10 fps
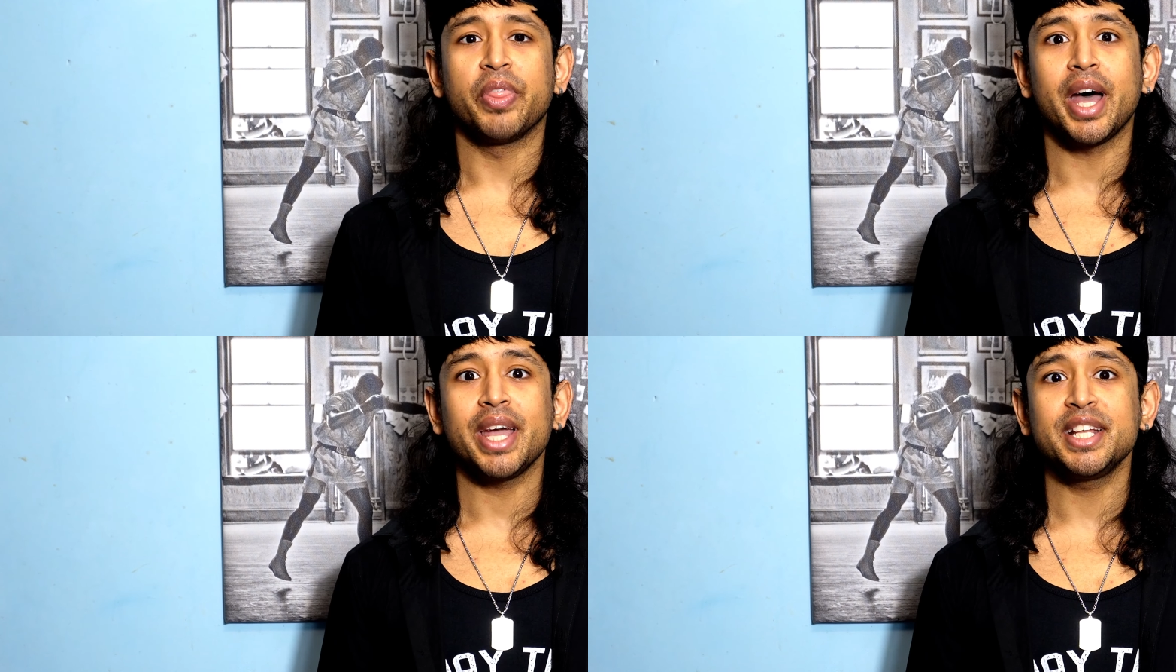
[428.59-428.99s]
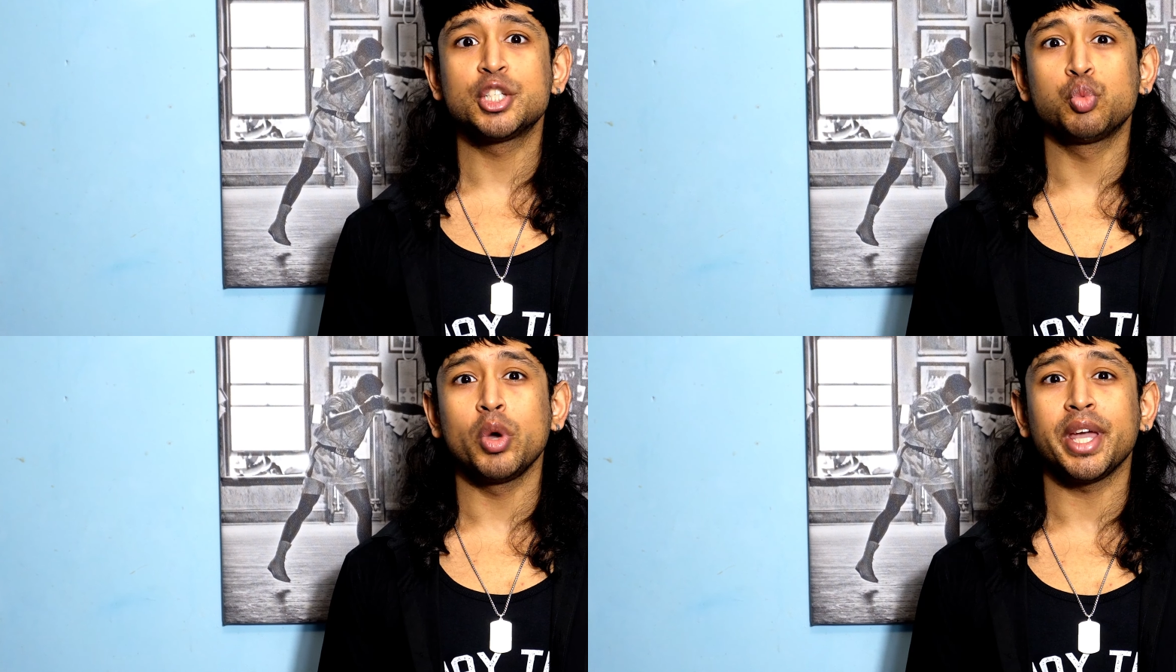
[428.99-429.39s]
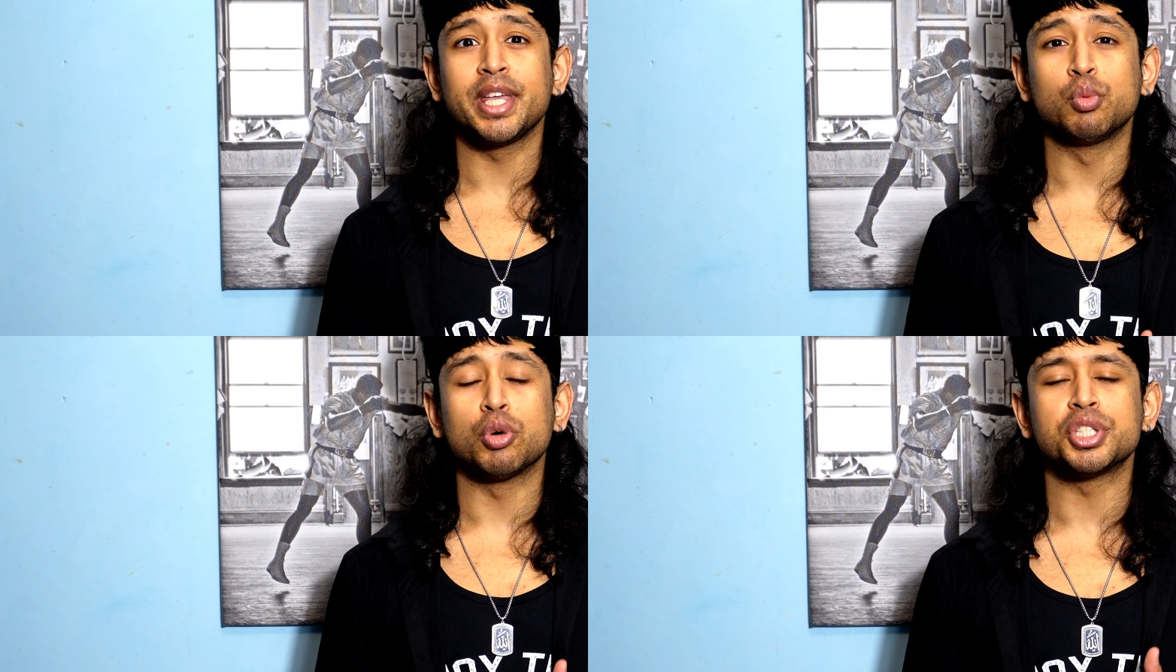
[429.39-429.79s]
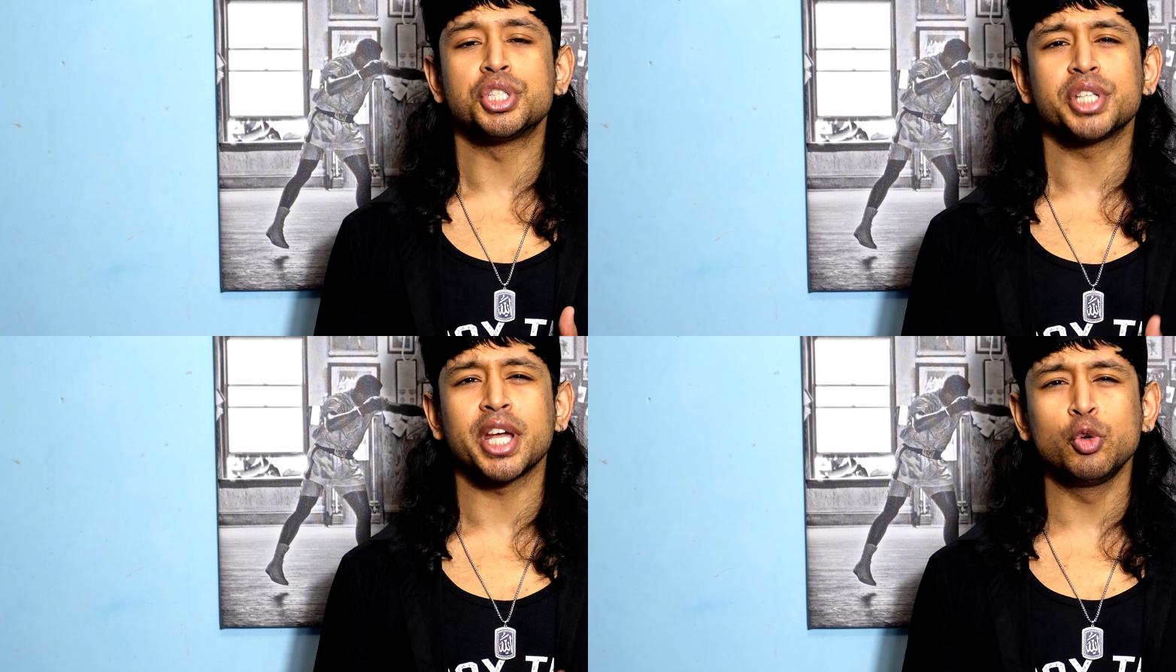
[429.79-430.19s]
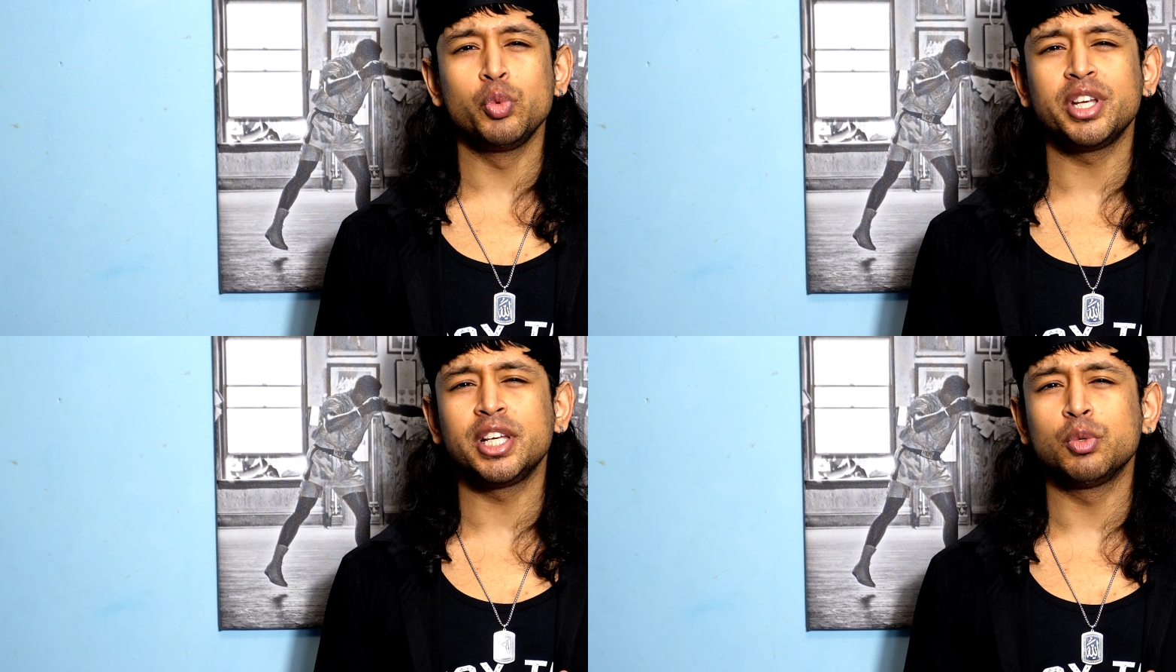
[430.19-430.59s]
That is where he was
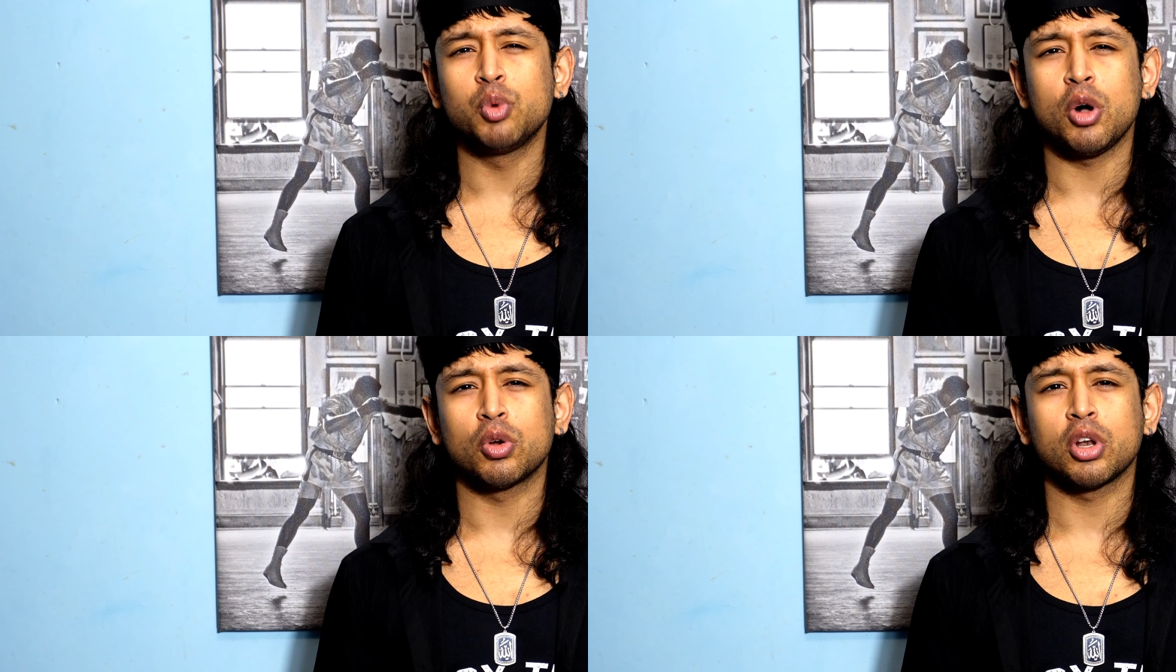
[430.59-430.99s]
genuinely world